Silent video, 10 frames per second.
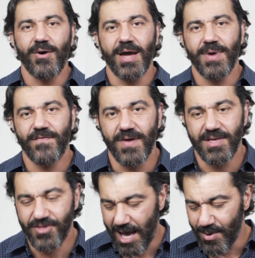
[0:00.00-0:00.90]
All right, my
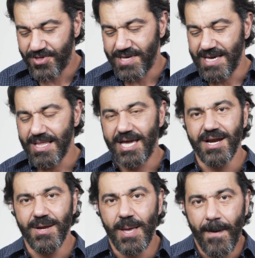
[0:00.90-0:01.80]
friends, I will see you
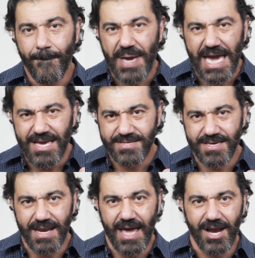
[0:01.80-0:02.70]
later.
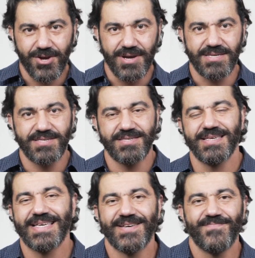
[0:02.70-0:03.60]
Peace and hair grease.